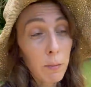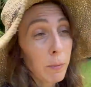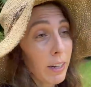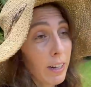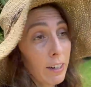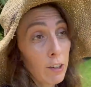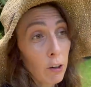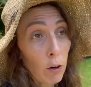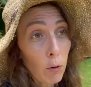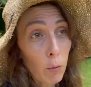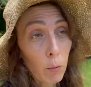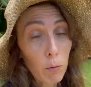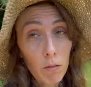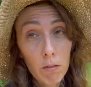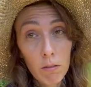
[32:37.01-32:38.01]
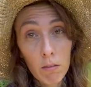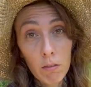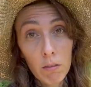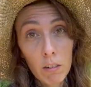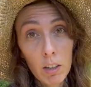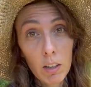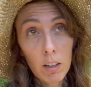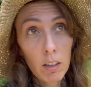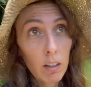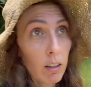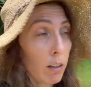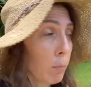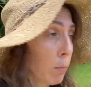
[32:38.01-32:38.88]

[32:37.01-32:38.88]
I'm like, I don't. The